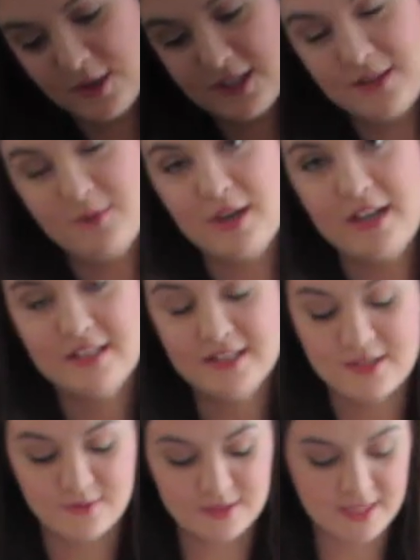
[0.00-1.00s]
Word to the wise,
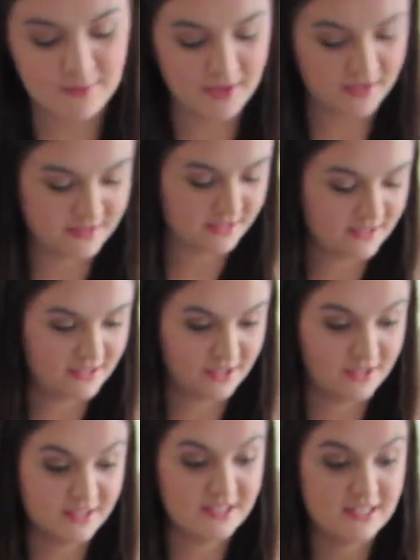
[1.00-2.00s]
don't tape boxes. They're
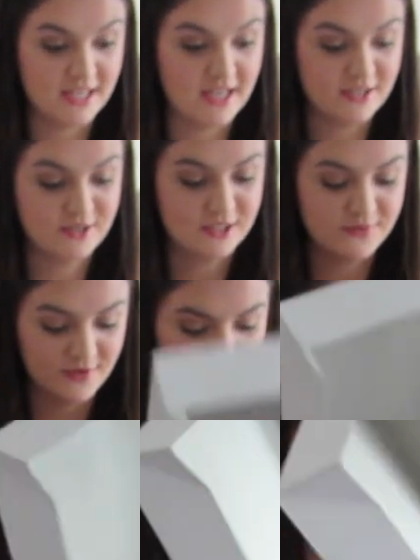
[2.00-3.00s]
gonna stay just
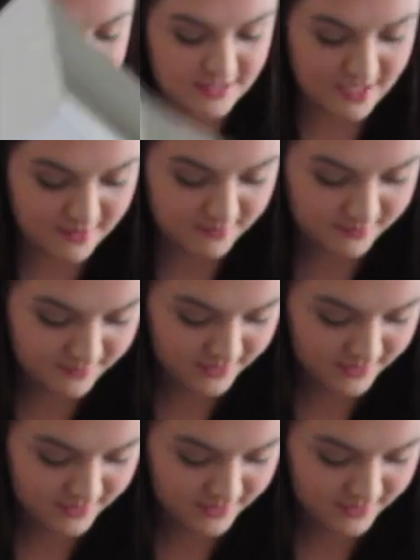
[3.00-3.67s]
fine without tape.